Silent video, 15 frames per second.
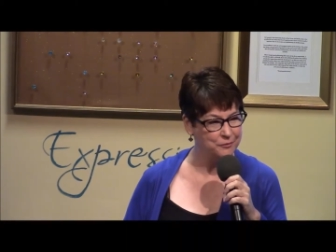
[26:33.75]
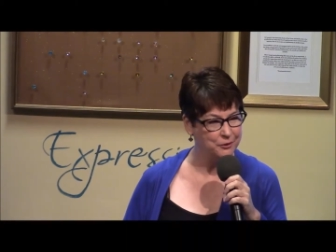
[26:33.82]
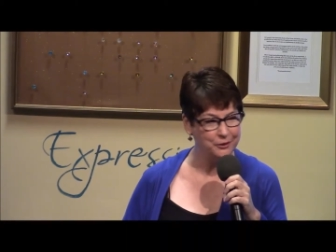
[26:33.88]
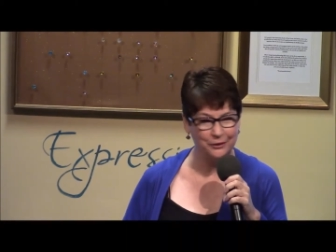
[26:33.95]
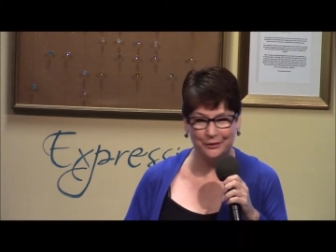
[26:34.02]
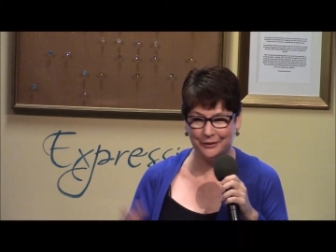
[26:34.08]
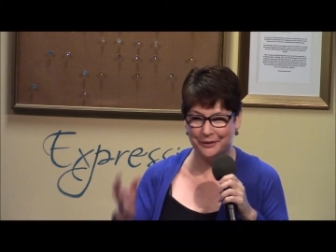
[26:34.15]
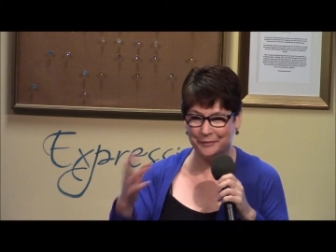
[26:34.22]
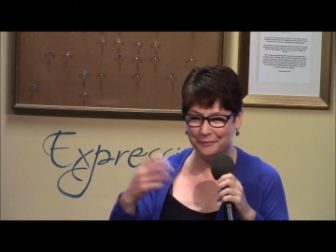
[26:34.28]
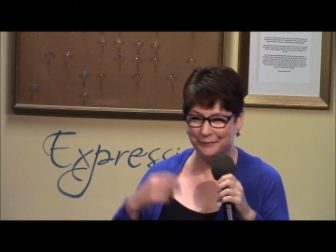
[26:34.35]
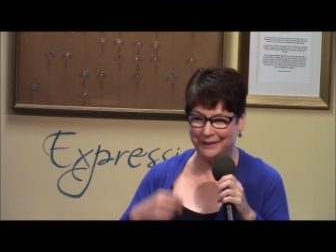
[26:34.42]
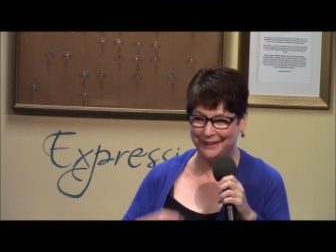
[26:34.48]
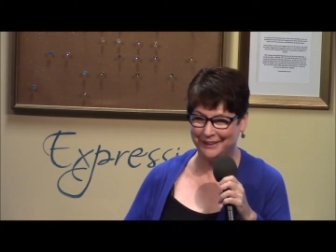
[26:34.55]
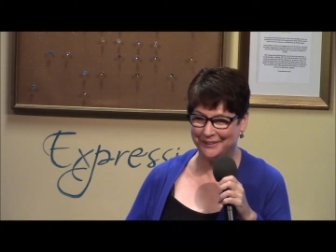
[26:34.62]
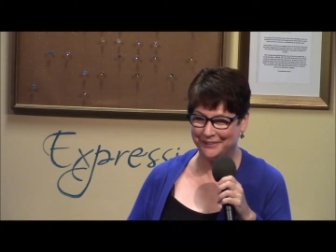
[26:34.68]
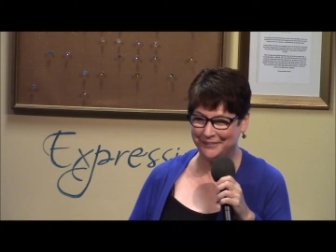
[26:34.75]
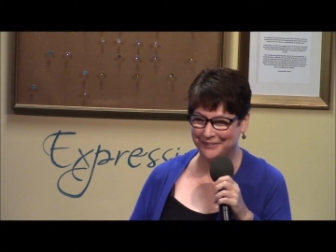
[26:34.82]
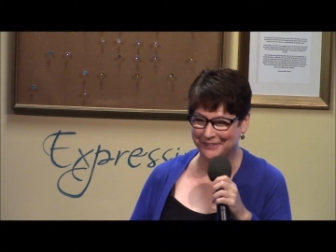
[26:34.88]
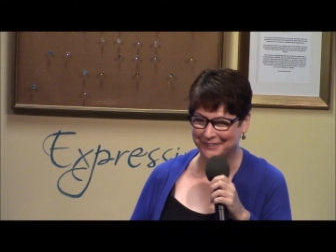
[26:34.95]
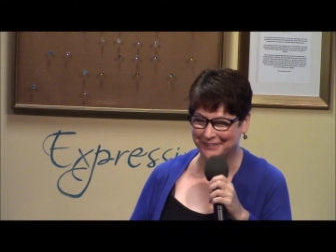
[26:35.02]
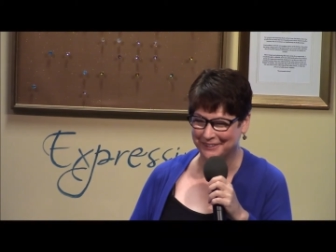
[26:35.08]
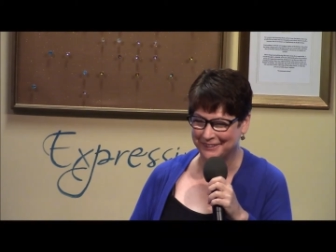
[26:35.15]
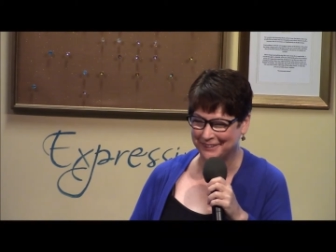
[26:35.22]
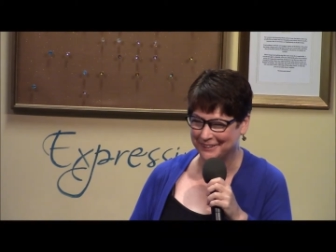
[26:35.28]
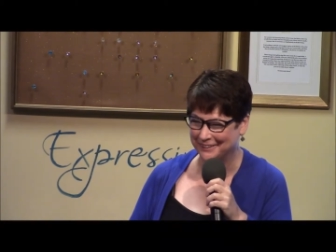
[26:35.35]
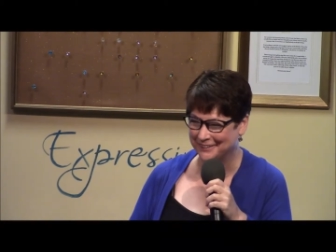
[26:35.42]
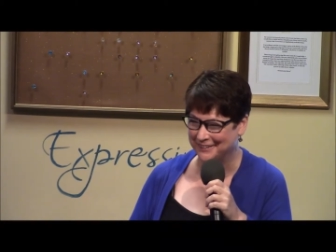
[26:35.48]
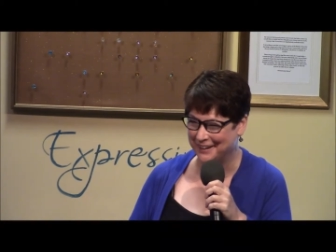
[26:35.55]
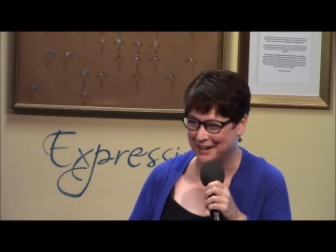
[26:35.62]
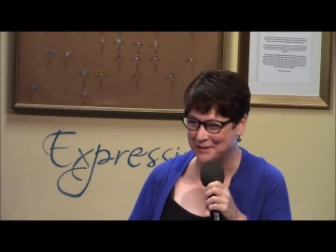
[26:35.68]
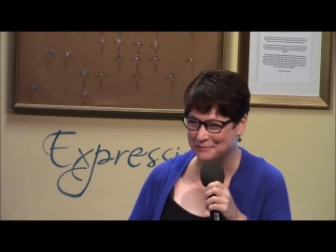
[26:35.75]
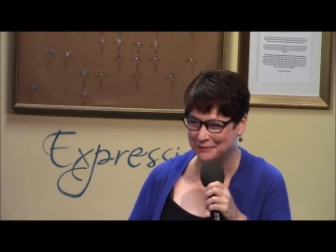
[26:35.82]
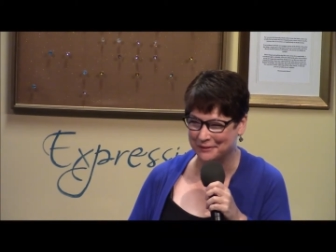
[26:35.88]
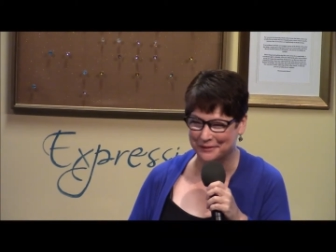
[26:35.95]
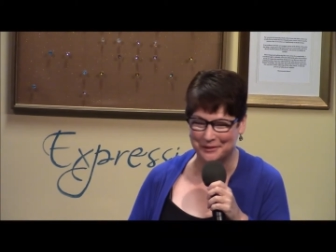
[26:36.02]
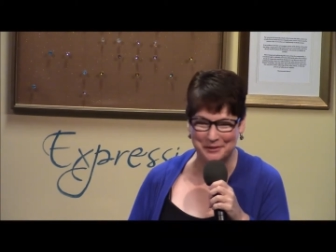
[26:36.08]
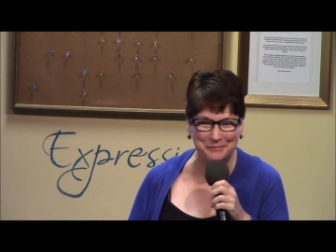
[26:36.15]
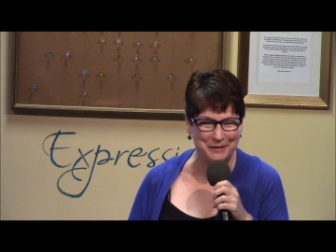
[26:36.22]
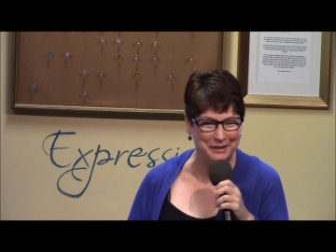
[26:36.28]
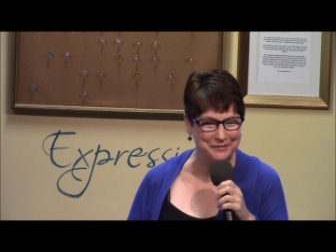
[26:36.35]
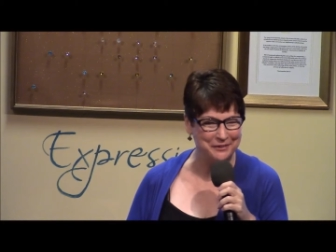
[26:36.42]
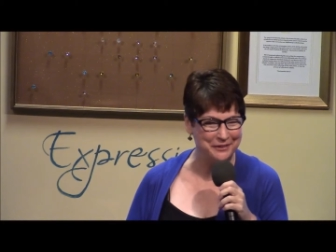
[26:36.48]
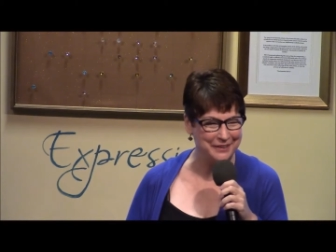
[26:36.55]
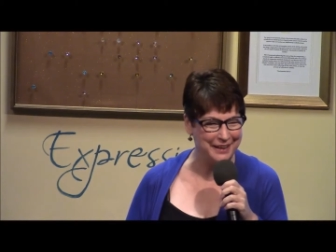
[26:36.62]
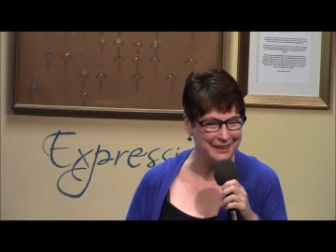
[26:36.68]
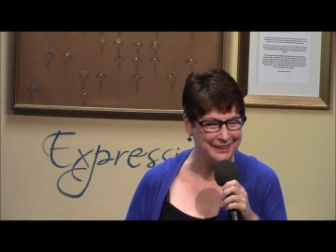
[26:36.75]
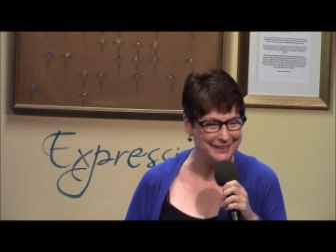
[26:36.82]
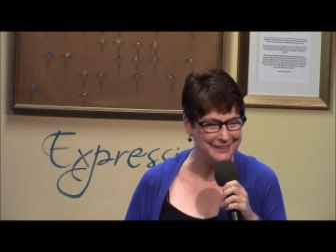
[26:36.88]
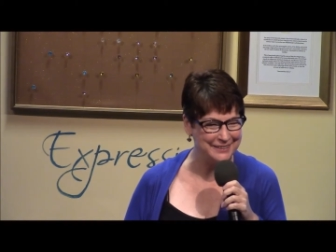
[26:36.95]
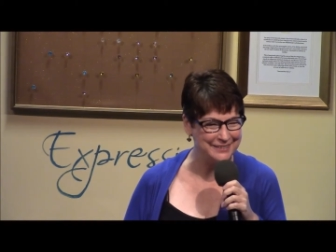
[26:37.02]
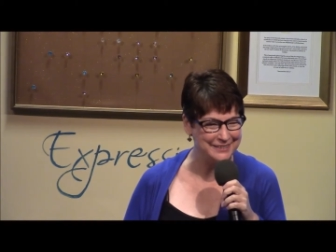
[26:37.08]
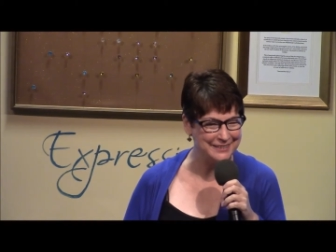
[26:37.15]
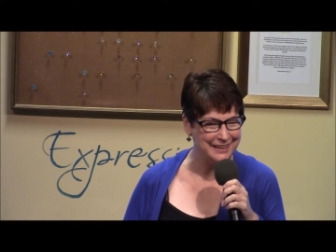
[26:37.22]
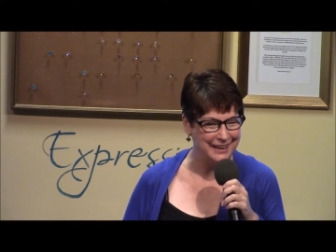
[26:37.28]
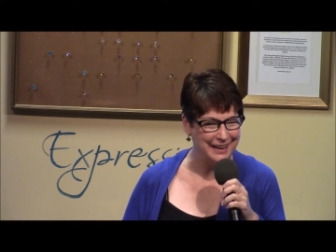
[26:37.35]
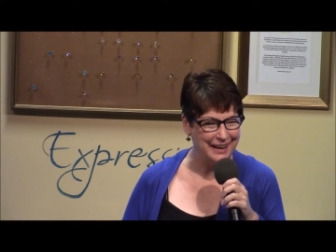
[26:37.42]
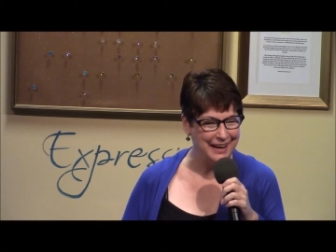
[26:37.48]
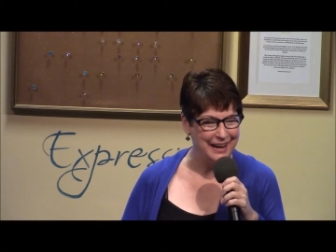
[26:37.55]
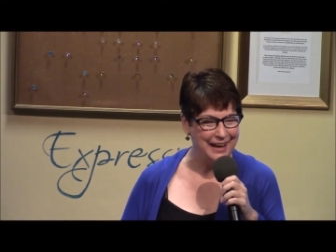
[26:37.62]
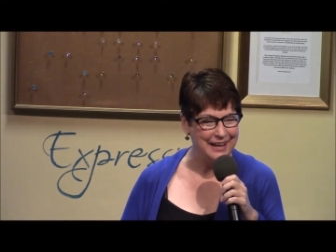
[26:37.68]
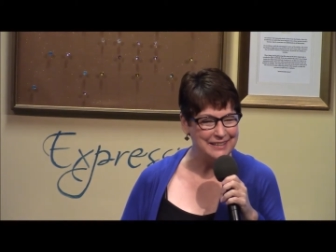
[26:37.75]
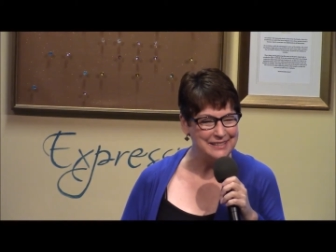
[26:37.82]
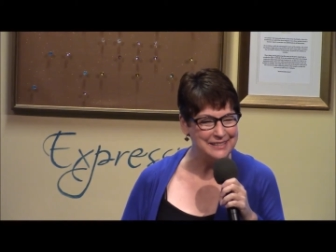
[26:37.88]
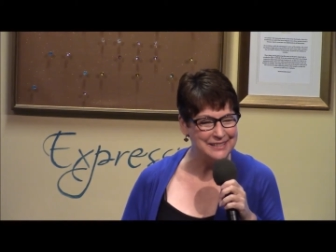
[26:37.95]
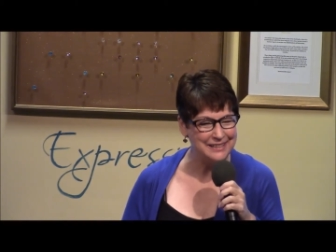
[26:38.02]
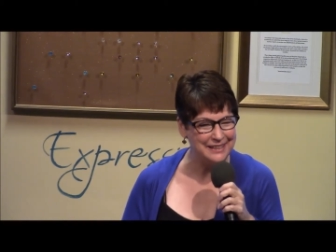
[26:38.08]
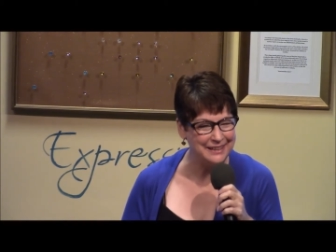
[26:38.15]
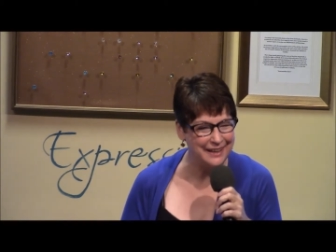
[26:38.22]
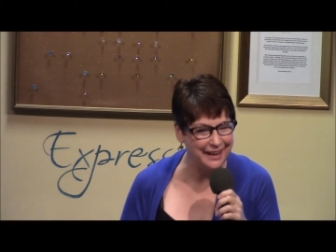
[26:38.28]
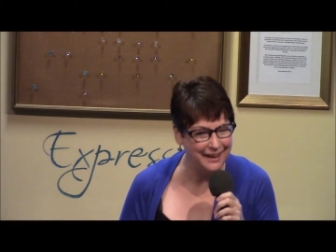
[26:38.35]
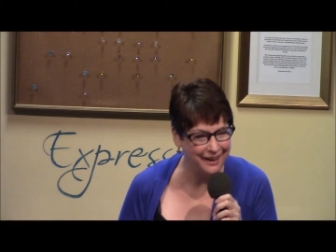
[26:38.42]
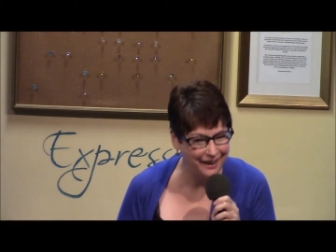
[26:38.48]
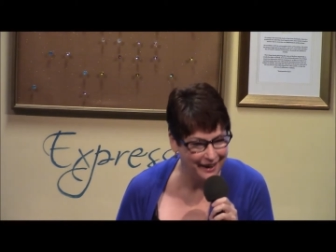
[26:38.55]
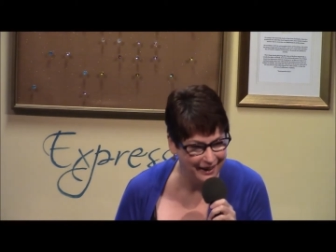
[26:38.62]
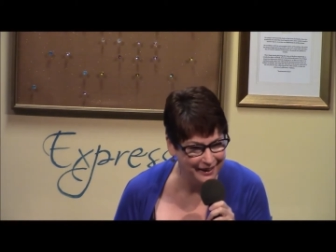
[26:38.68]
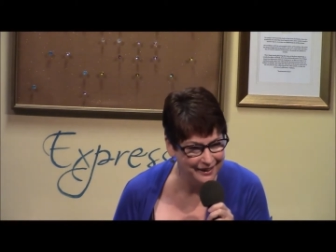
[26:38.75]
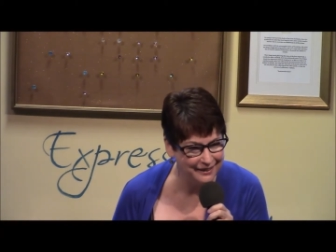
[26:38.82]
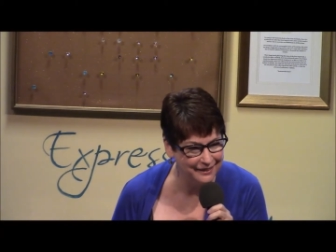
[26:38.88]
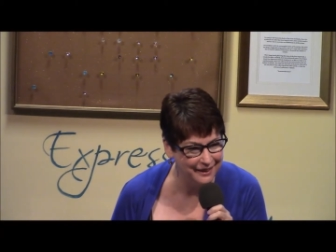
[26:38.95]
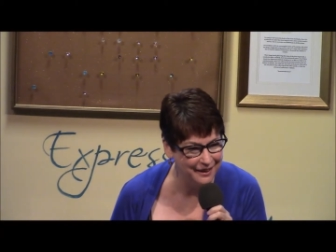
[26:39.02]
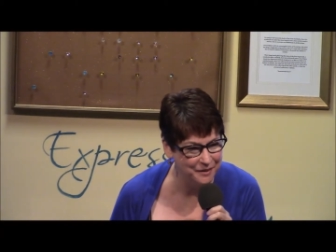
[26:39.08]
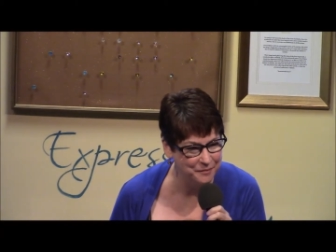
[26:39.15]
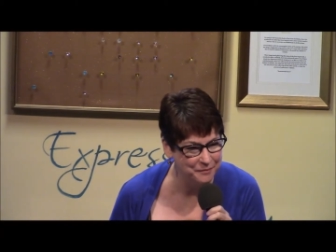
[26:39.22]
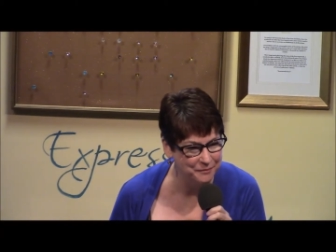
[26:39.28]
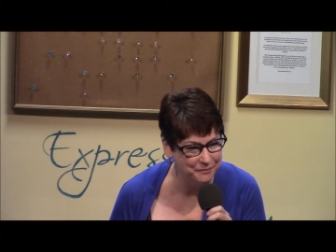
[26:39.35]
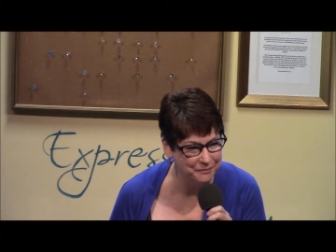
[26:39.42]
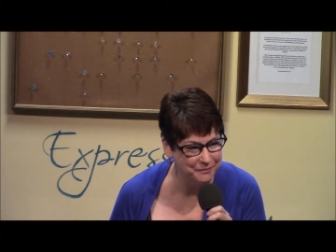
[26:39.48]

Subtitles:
You can look at me, or you can look at your neighbor, or whomever that is, and see that light in them